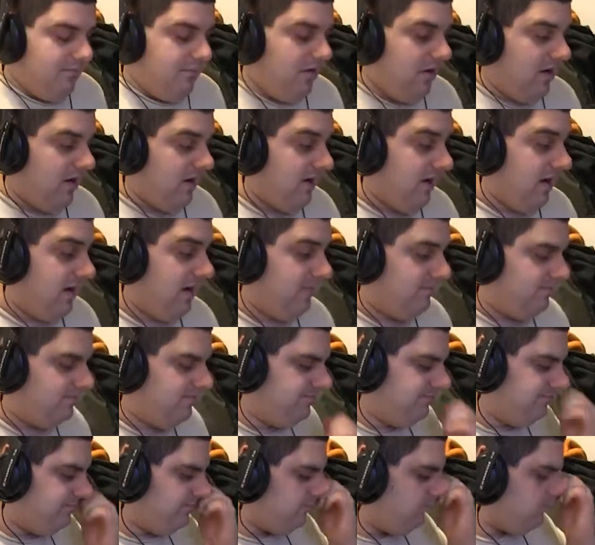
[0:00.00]
But
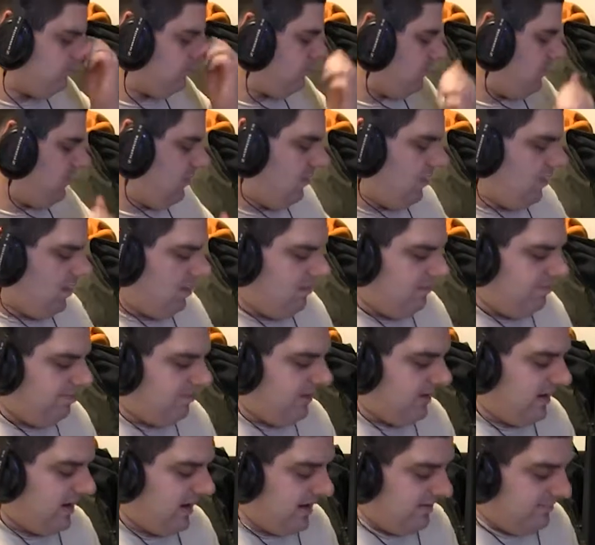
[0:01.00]
um
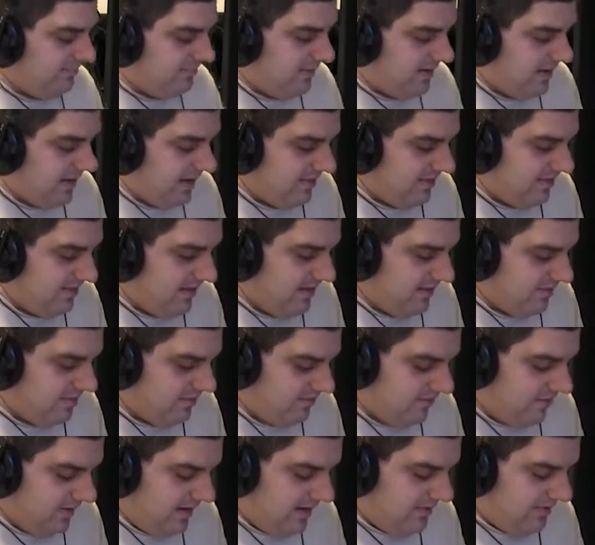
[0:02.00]
but I but I think
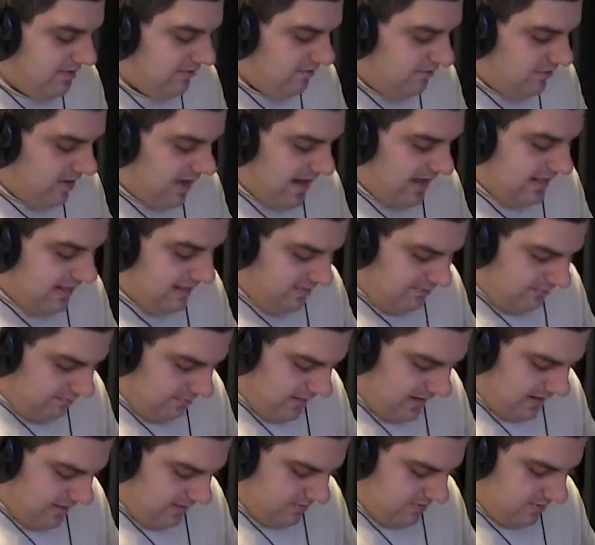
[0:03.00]
the reason why these
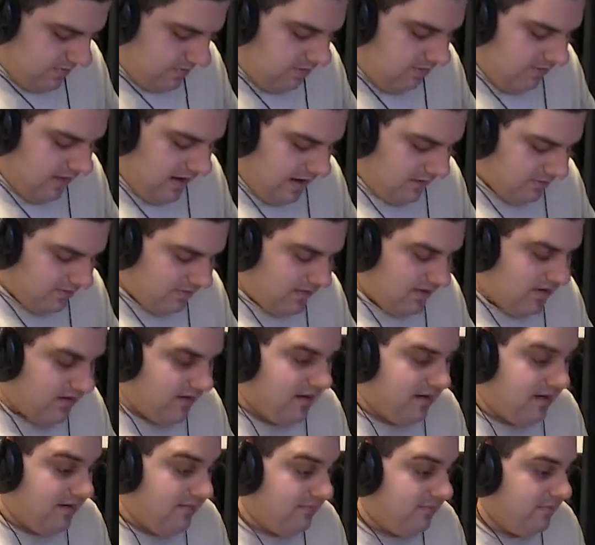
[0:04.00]
players go out
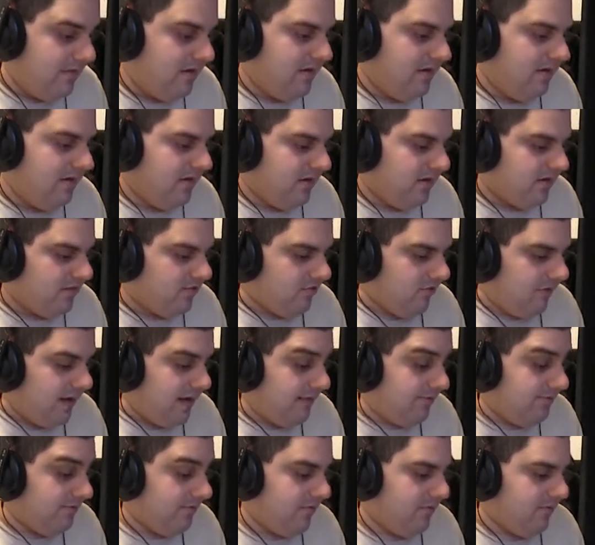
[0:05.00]
there and
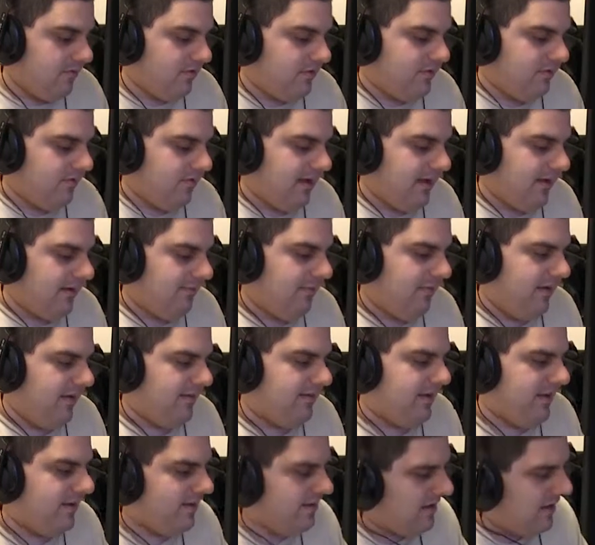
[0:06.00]
transferred to like a
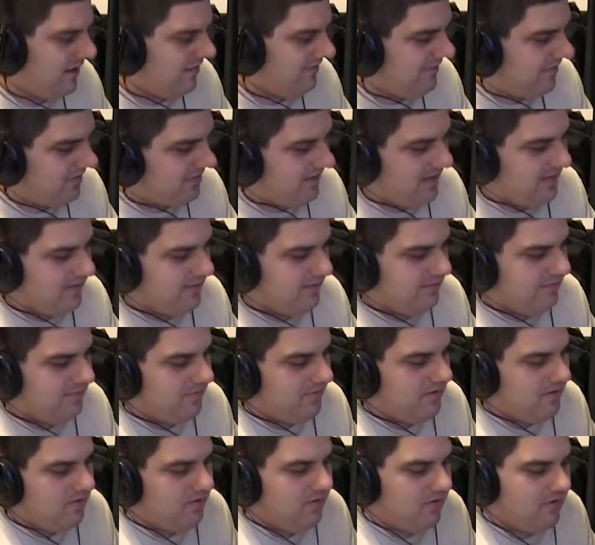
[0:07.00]
place like Sofia Lake, to,
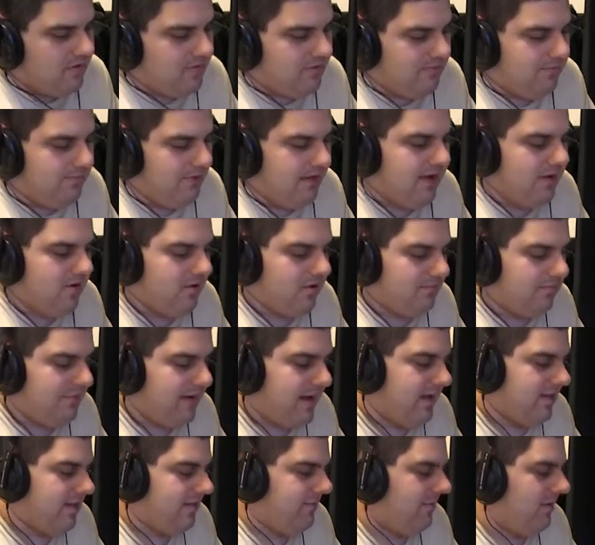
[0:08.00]
of course, to play girls
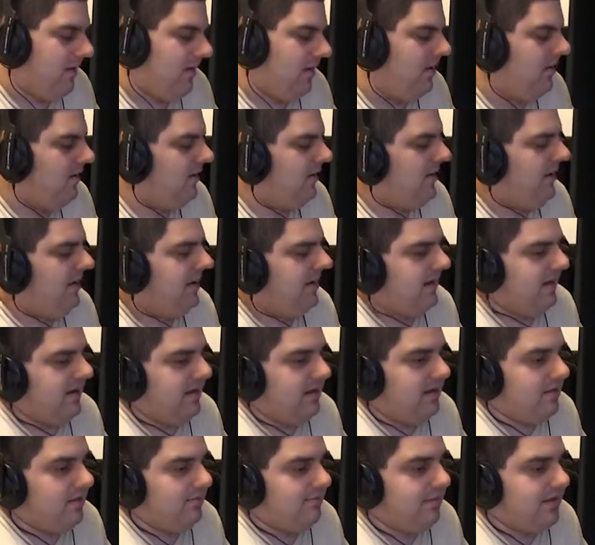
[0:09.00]
basketball,
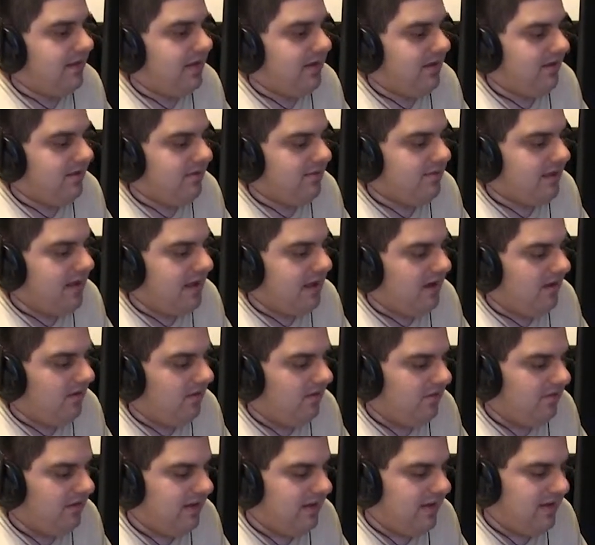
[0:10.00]
is because not
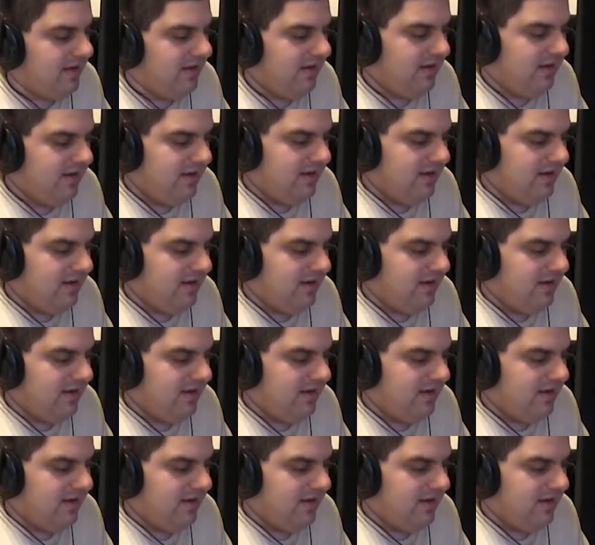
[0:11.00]
only